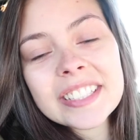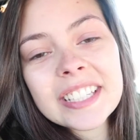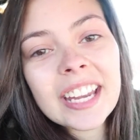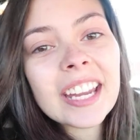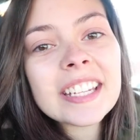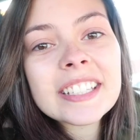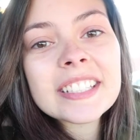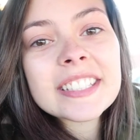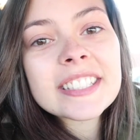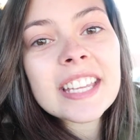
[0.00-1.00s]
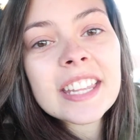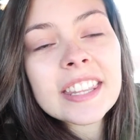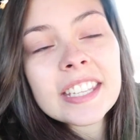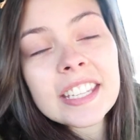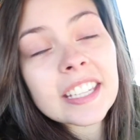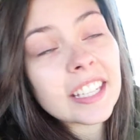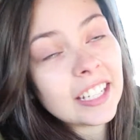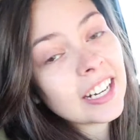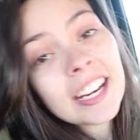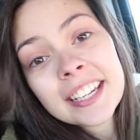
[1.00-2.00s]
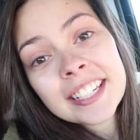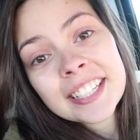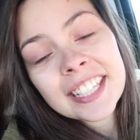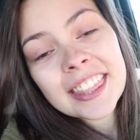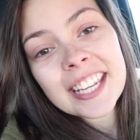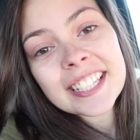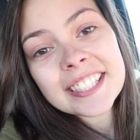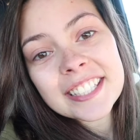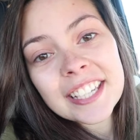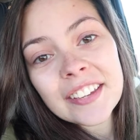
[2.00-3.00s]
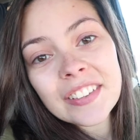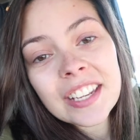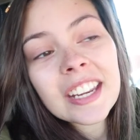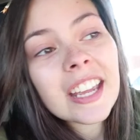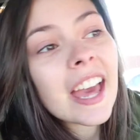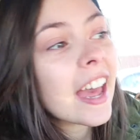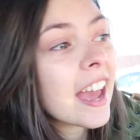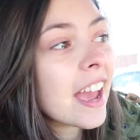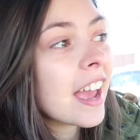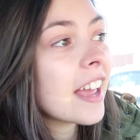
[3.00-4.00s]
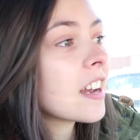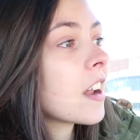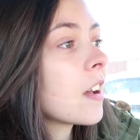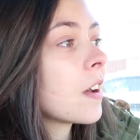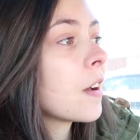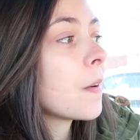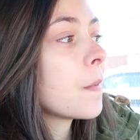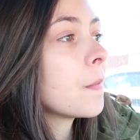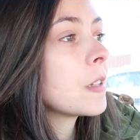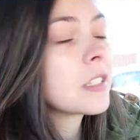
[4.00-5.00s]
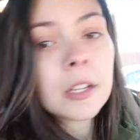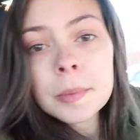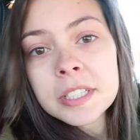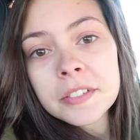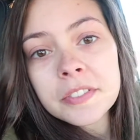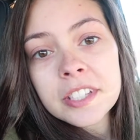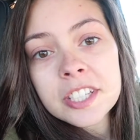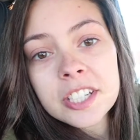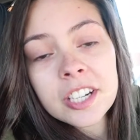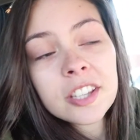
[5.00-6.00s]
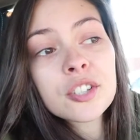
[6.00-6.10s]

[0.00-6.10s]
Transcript: Today is the Canadian Thanksgiving, and um, it's a little bit different this year.